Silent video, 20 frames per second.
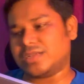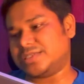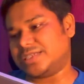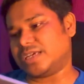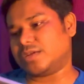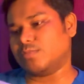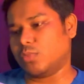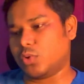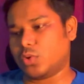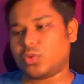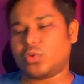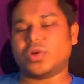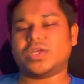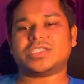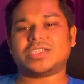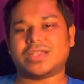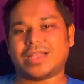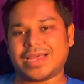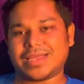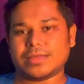I'll take more
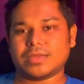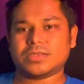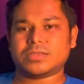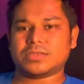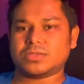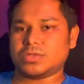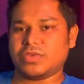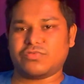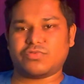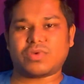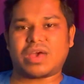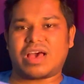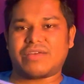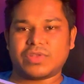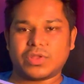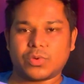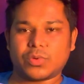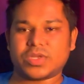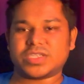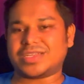question like this. If you have
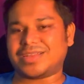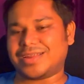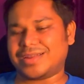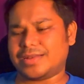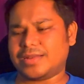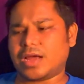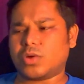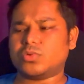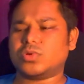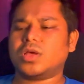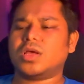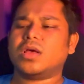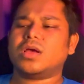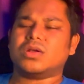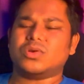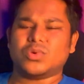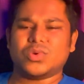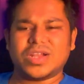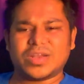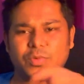any question in doubt,
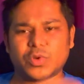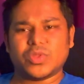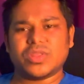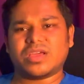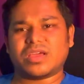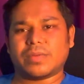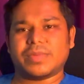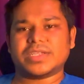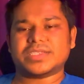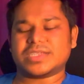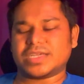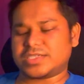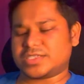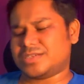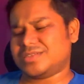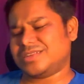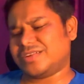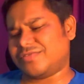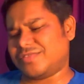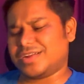do let me know in the comment
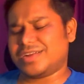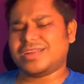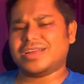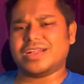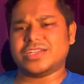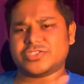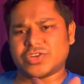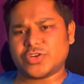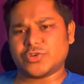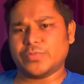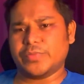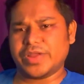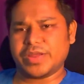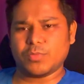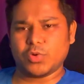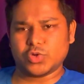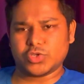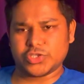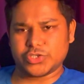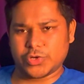section. Definitely, I'll try to bring
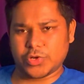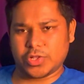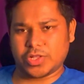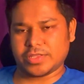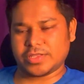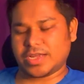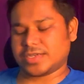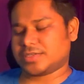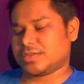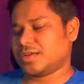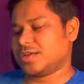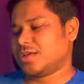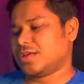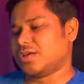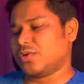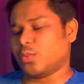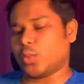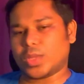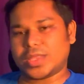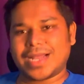more tutorial on that.
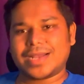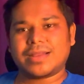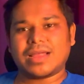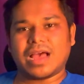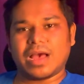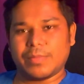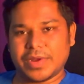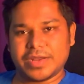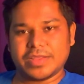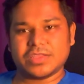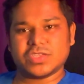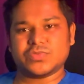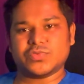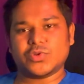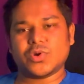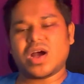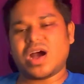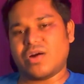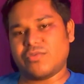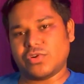With that, I'm ending this
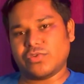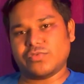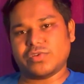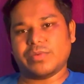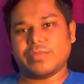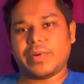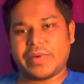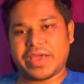video. Have a wonderful day.